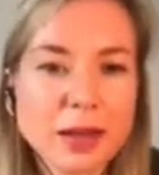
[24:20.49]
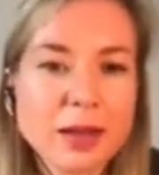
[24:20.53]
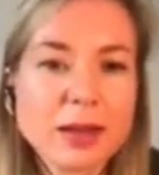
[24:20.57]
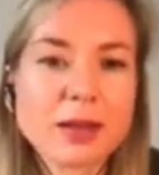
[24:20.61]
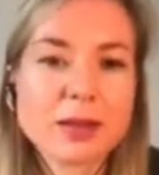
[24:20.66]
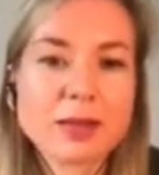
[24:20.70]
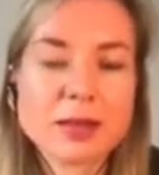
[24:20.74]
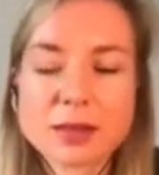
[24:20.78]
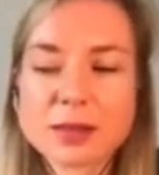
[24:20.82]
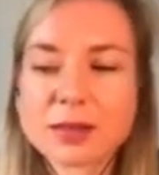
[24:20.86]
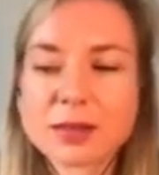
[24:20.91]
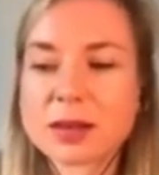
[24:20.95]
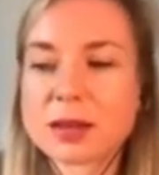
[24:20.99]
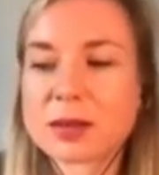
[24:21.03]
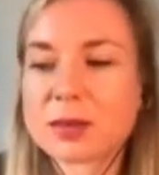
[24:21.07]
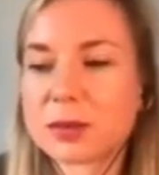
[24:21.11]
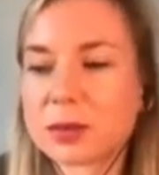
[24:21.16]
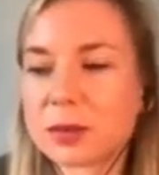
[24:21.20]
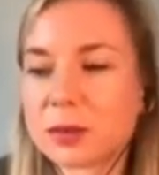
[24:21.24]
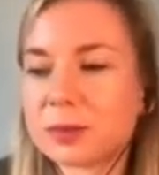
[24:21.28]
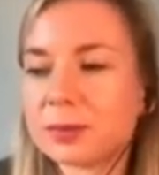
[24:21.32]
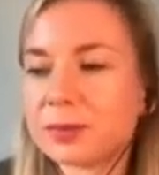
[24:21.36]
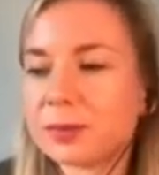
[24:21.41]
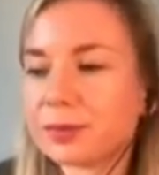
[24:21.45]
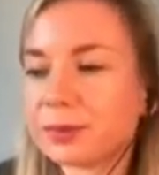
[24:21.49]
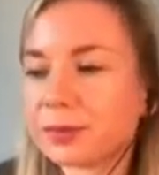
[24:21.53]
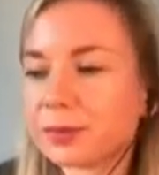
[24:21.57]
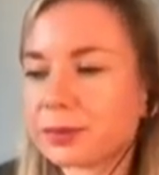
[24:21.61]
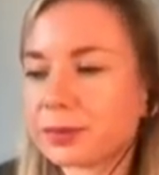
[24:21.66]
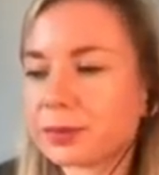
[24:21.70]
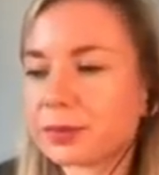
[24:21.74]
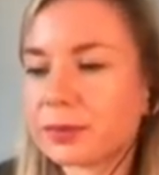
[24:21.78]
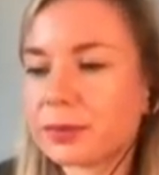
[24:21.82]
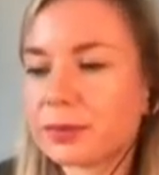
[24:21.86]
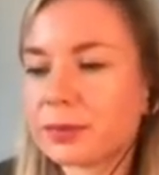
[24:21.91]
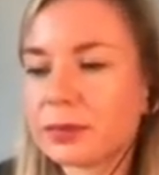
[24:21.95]
services and
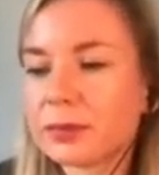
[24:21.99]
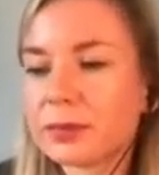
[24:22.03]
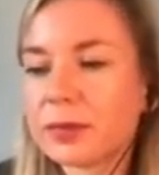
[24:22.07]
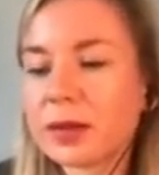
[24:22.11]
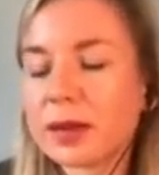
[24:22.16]
infrastructure,